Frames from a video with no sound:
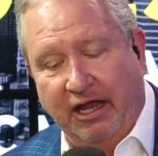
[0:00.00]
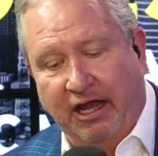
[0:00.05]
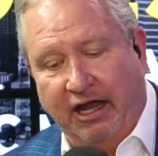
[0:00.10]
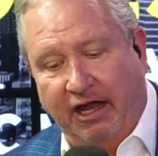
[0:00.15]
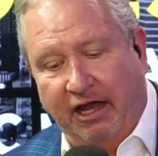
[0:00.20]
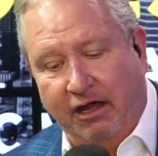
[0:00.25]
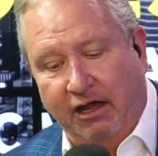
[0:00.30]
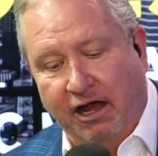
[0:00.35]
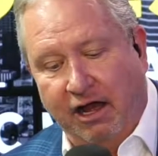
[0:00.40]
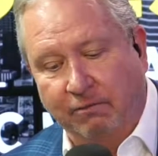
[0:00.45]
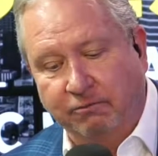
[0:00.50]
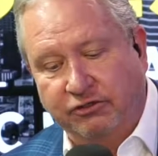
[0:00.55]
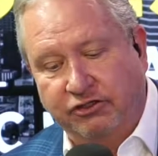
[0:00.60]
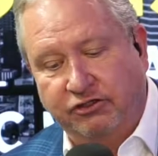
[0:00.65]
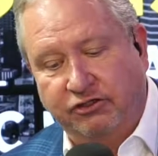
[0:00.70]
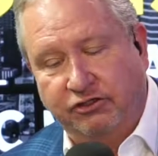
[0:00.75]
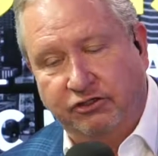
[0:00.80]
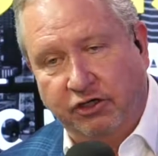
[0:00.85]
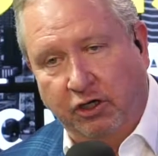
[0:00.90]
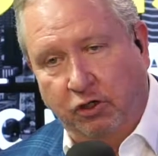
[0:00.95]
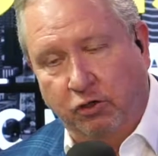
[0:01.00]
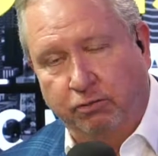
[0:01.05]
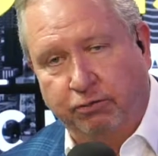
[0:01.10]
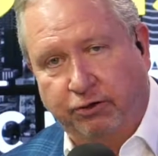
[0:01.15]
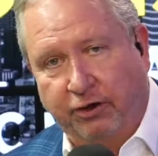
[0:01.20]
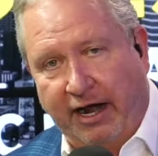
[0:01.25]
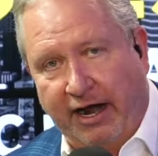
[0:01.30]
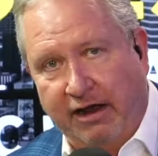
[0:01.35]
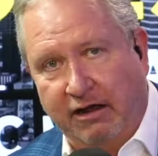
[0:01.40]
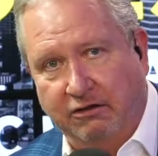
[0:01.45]
Uh, I'm so
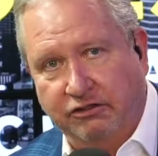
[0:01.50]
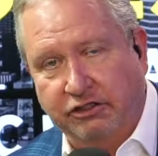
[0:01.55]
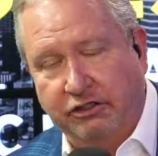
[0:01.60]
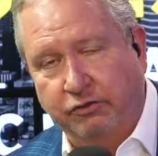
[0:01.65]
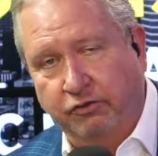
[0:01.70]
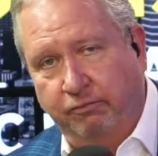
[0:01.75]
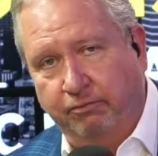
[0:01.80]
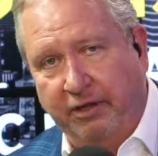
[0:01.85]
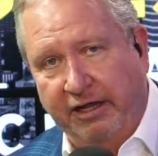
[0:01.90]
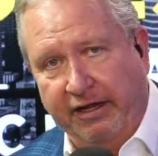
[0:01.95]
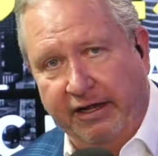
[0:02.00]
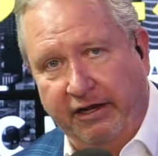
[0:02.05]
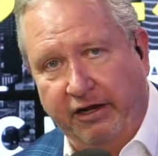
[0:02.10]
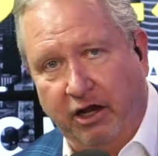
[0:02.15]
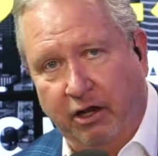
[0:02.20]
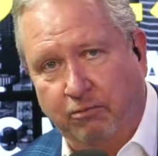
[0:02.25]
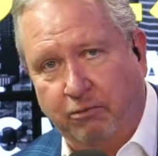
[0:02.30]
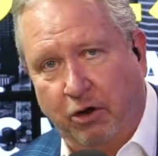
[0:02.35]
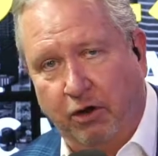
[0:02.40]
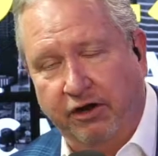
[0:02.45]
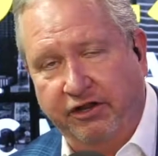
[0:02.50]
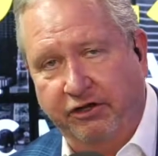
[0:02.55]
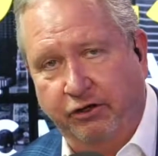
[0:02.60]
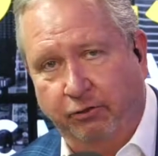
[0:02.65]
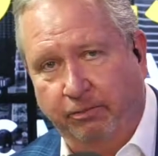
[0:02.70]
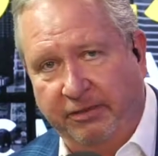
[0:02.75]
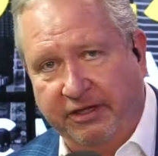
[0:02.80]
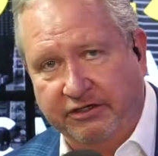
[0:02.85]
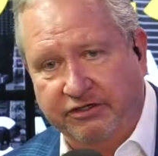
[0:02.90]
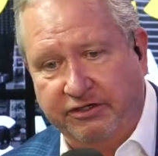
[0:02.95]
proud to have been a part of
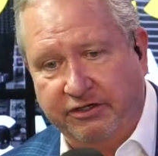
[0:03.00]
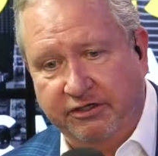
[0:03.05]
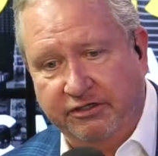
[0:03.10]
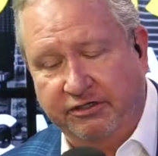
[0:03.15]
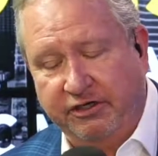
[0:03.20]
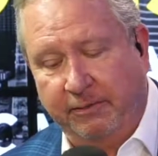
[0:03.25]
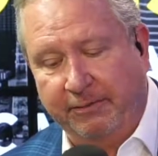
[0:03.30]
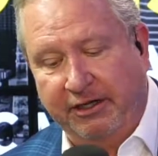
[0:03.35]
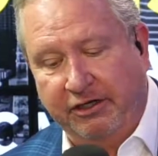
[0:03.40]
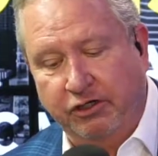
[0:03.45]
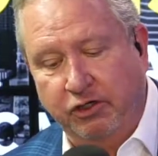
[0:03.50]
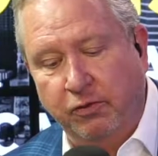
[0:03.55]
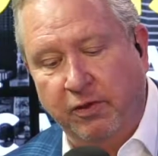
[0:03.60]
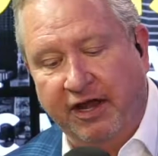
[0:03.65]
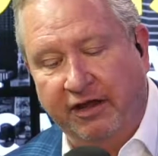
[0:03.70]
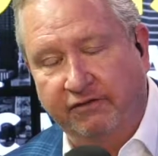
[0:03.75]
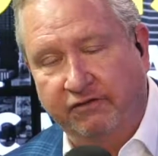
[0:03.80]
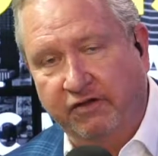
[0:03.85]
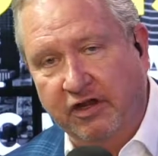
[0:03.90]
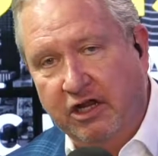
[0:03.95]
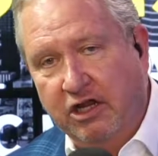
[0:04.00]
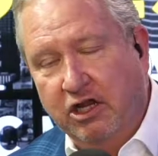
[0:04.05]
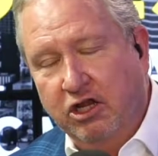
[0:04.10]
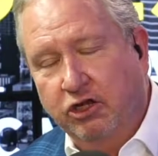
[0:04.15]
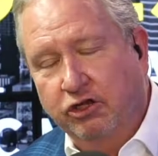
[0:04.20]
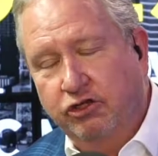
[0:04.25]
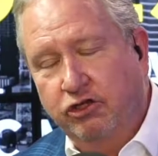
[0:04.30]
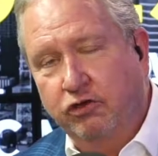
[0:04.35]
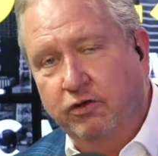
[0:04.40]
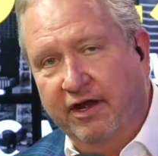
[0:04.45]
your business. I mean, you have
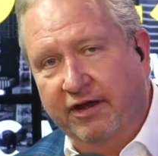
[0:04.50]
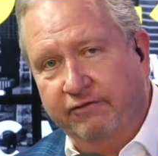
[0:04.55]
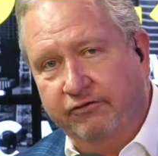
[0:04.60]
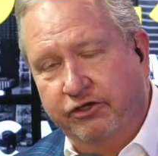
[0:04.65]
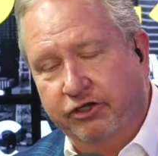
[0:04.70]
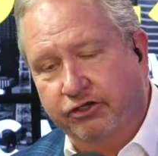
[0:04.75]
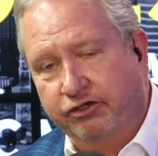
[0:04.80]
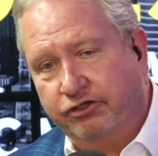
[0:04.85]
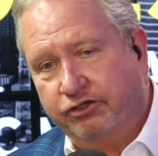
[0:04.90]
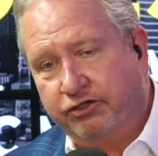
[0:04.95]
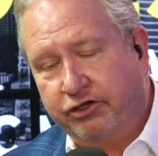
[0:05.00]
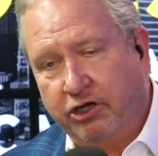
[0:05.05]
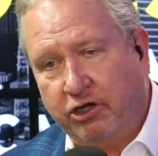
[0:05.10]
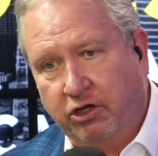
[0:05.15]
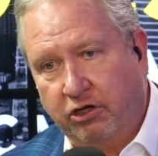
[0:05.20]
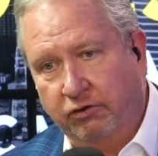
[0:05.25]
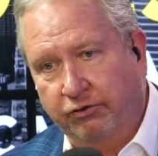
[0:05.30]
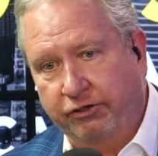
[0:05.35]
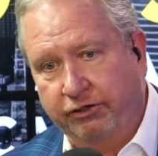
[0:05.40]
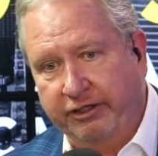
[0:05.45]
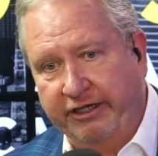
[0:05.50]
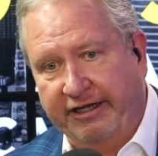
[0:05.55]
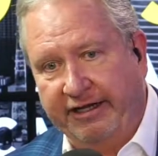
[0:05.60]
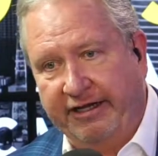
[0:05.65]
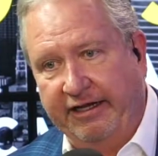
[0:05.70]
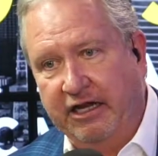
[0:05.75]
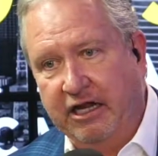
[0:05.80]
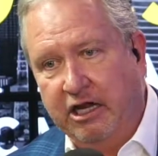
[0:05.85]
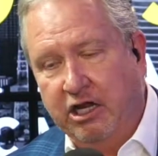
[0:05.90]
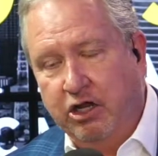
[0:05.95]
you have just
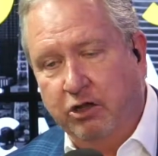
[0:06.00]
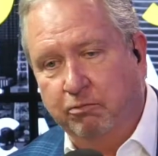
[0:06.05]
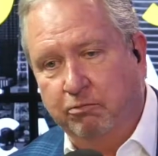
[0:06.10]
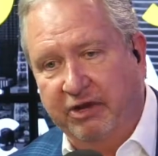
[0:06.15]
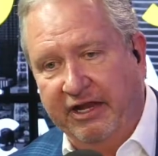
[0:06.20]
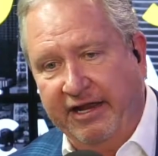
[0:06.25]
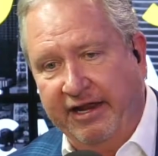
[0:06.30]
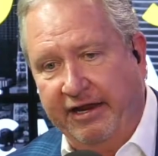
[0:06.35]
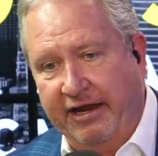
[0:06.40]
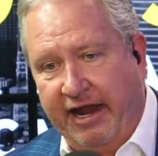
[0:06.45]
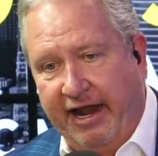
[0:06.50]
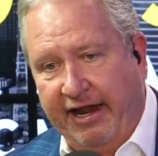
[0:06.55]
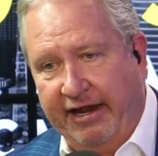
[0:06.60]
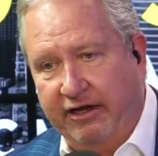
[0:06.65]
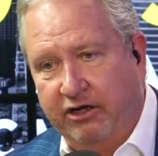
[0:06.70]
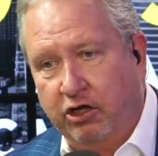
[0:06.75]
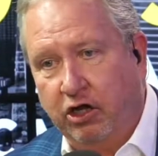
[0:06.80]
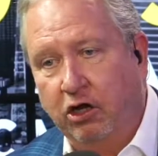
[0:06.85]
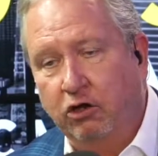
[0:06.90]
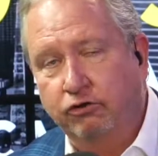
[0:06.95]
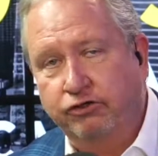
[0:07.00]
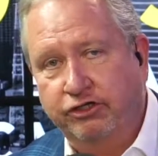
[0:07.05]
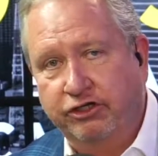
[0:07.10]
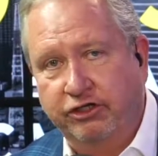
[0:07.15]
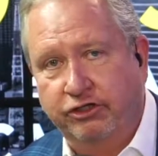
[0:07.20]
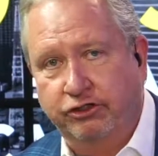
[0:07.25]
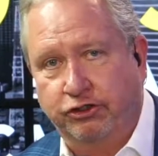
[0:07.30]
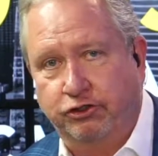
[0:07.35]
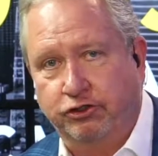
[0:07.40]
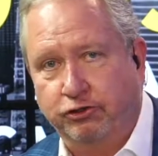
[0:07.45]
totally been a
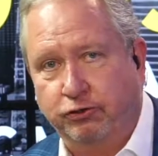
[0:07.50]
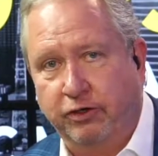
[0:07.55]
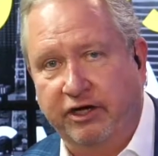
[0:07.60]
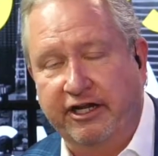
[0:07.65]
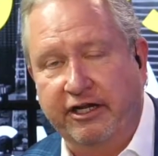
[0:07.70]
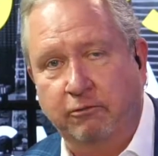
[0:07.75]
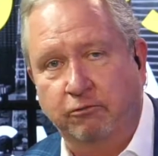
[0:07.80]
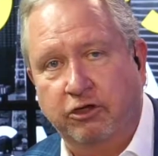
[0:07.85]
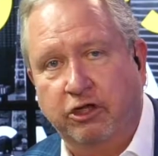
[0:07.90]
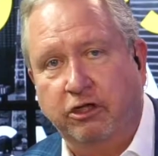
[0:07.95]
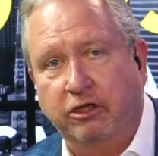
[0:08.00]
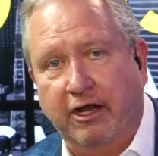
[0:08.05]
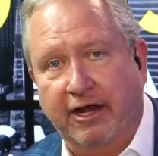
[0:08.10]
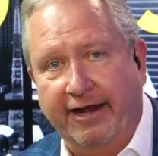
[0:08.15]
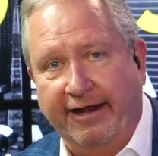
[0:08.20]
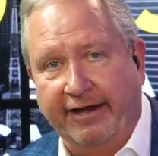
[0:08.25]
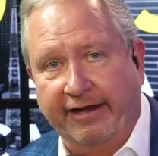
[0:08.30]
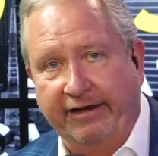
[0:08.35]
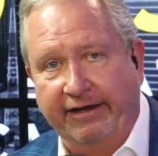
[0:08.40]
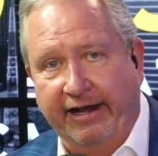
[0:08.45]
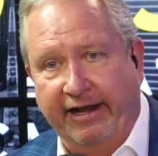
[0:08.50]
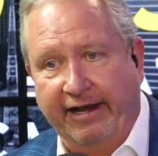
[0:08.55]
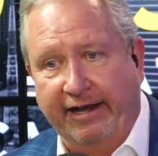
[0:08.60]
coach's dream client.